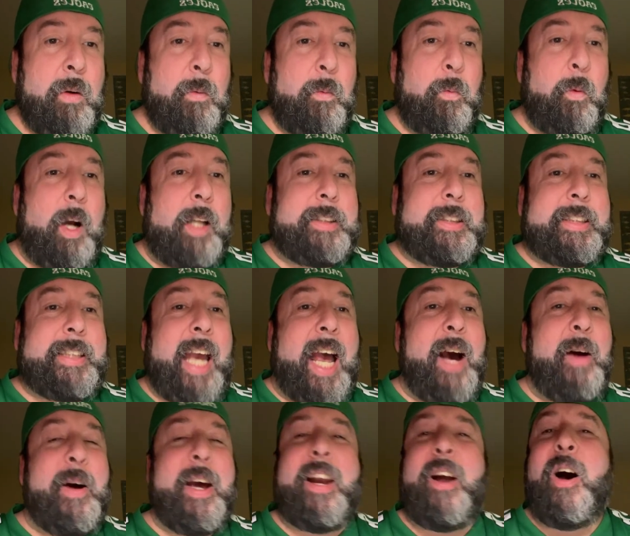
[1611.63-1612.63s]
What's
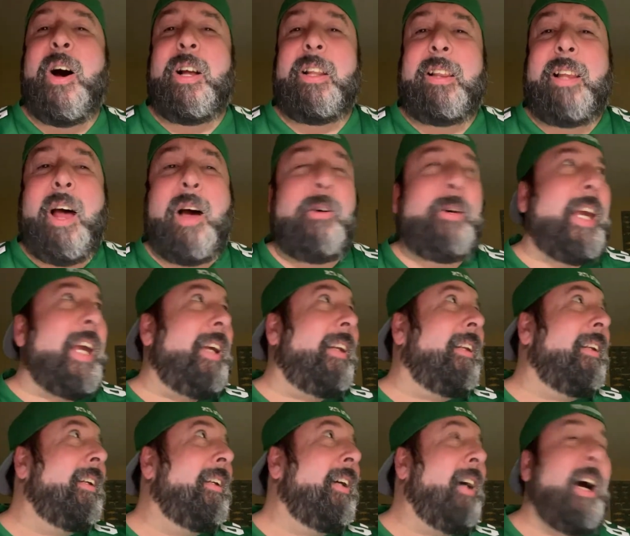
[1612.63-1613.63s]
going on,
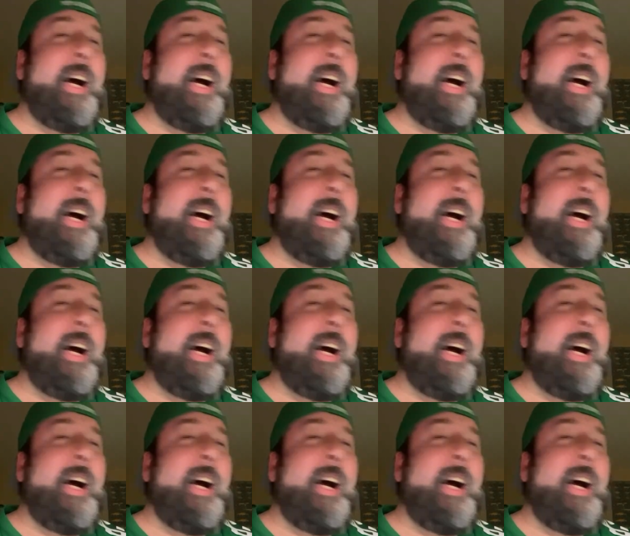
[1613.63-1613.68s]
Logan?